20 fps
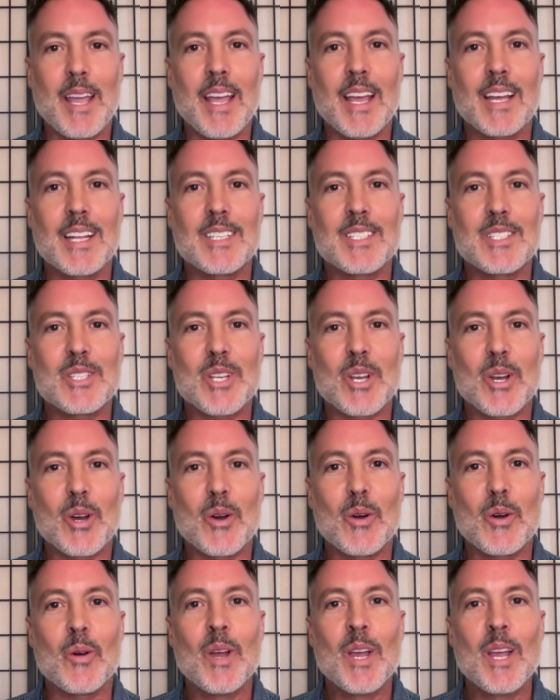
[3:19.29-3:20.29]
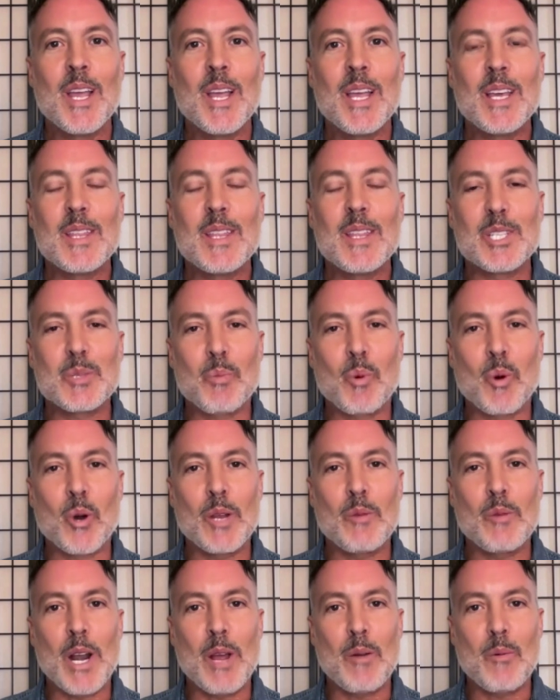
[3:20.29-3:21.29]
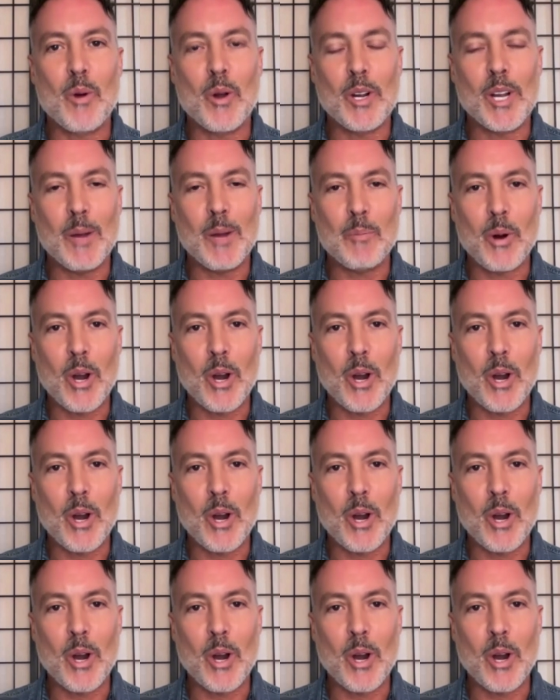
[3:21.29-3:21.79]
And so this morning when I woke up,